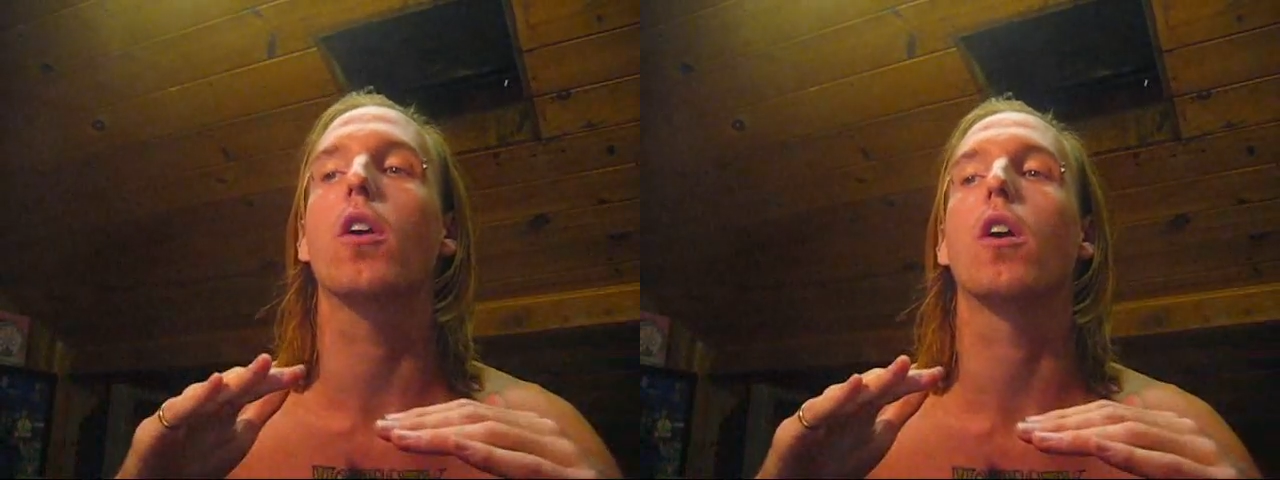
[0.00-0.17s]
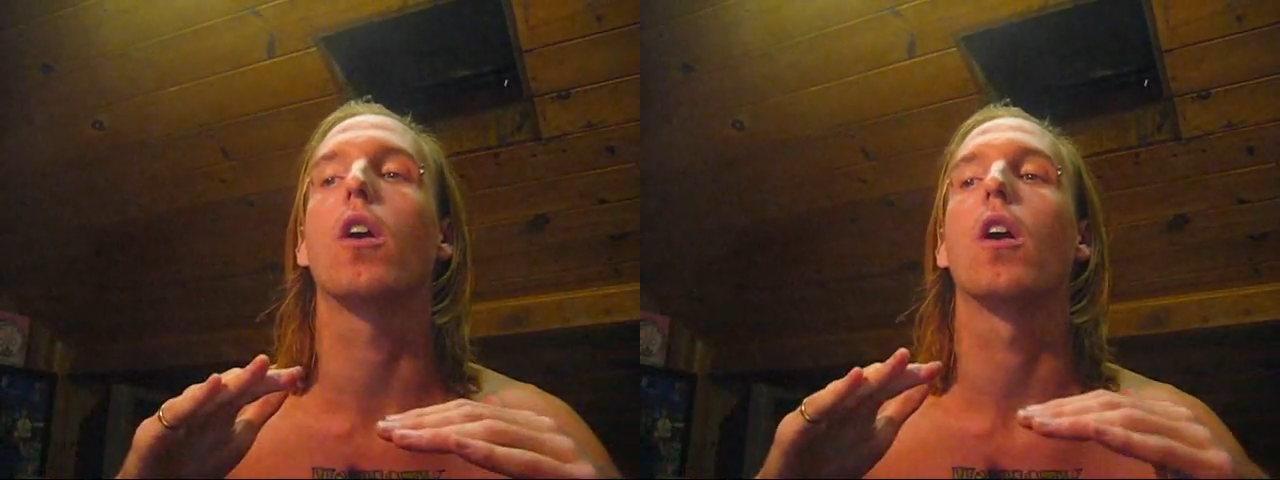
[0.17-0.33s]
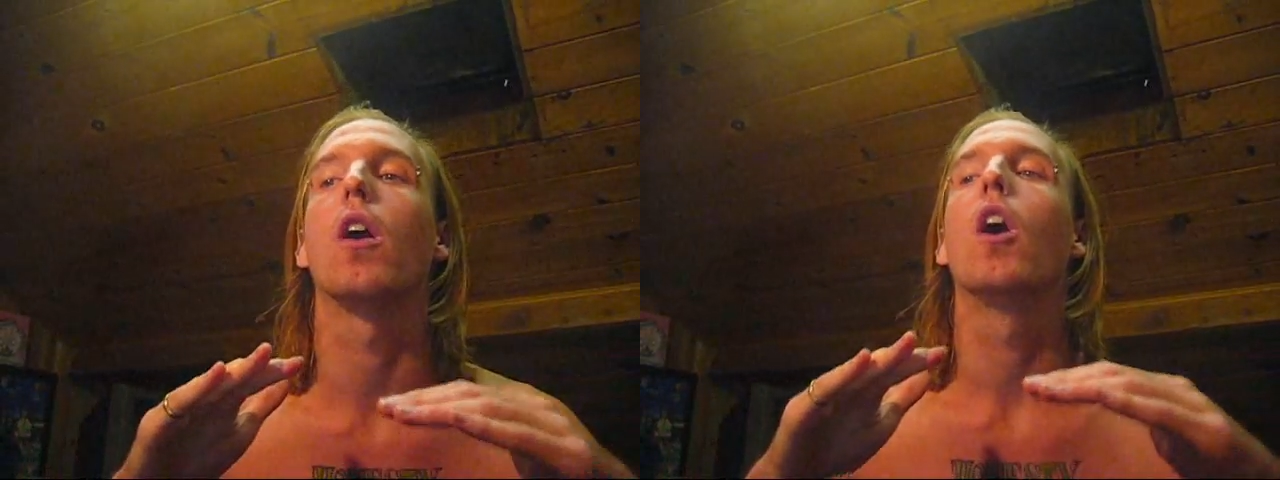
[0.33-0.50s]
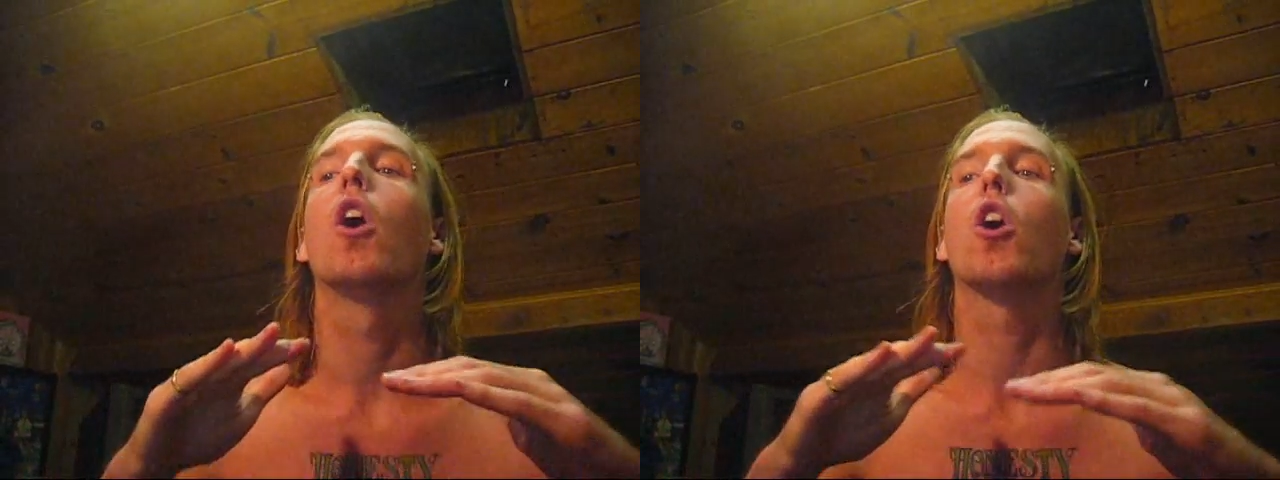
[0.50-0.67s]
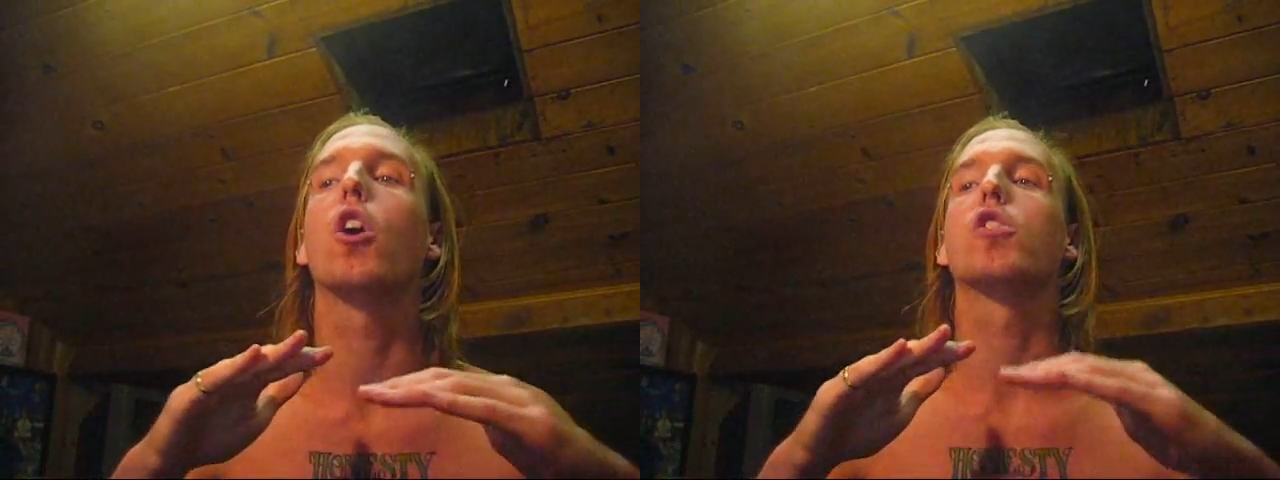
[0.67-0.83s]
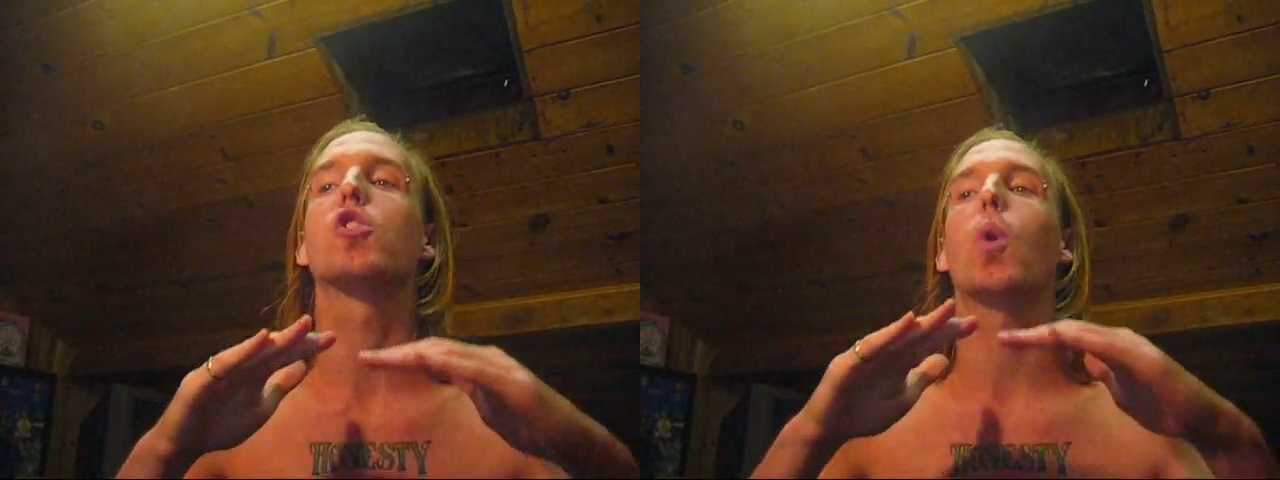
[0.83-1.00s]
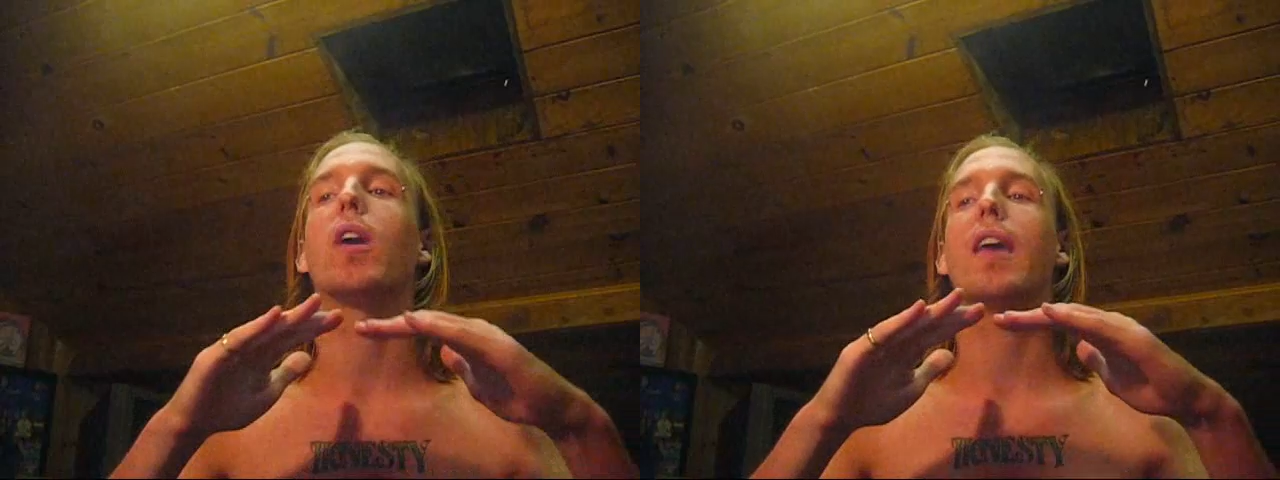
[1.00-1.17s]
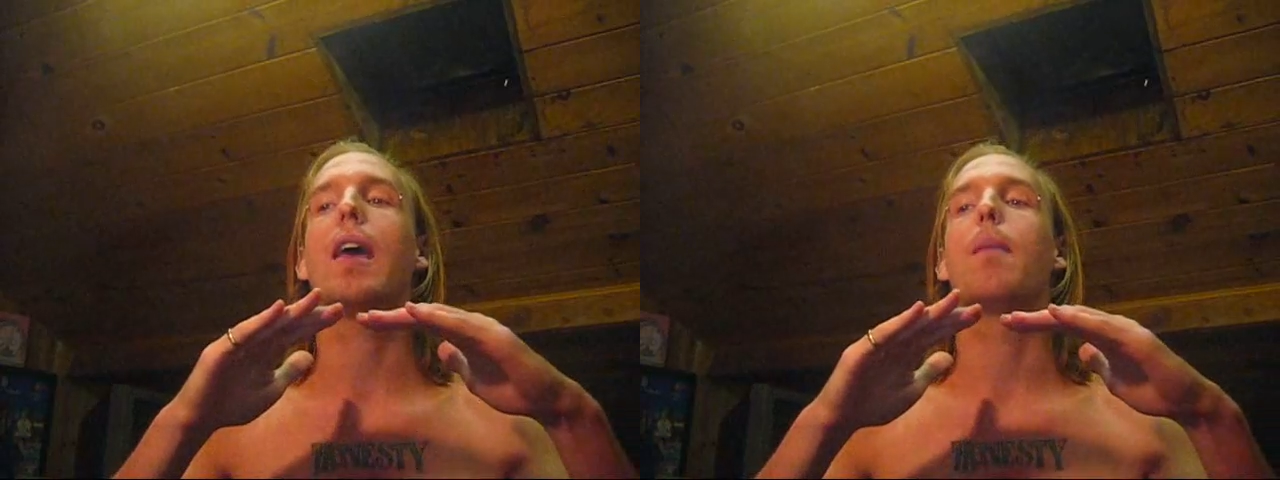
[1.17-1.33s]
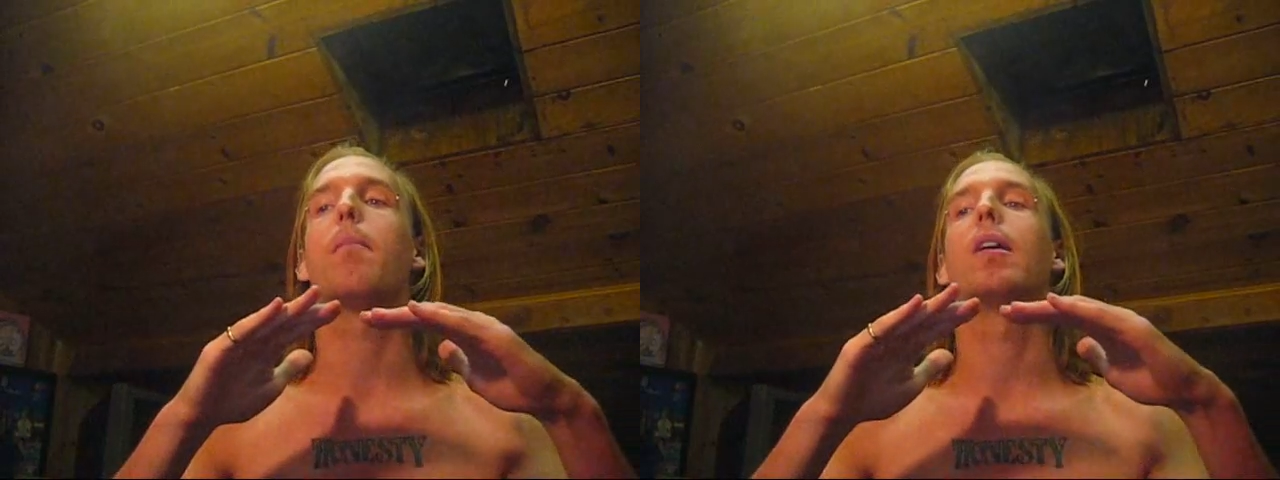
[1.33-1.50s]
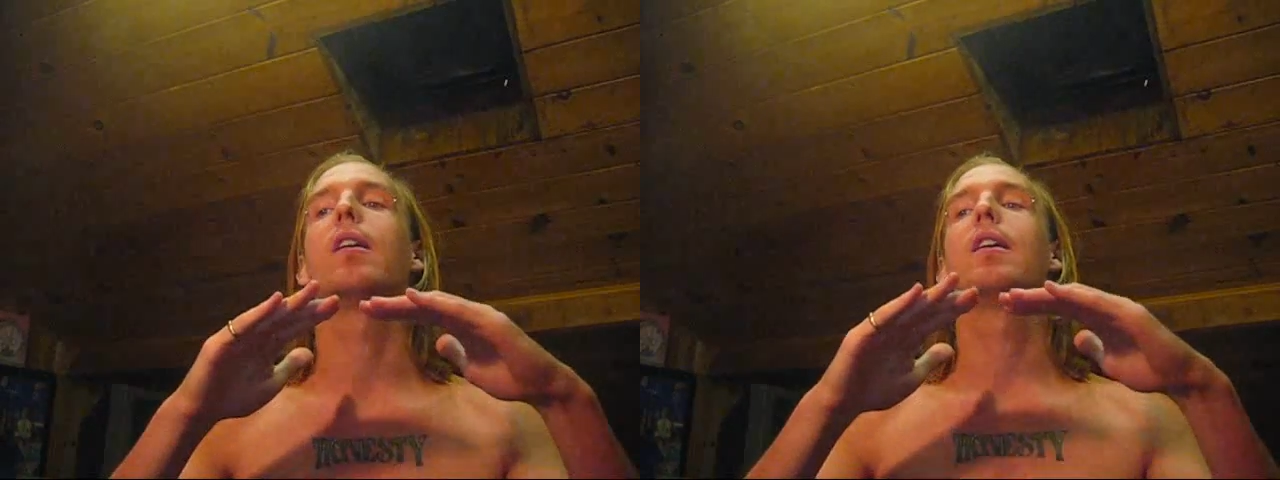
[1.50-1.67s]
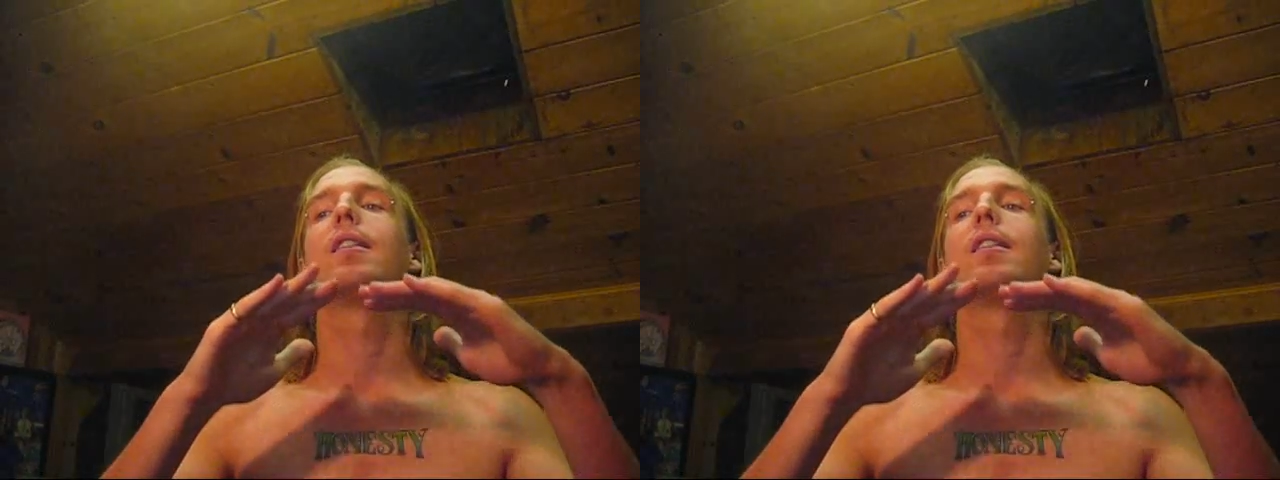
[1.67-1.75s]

her, her toward him,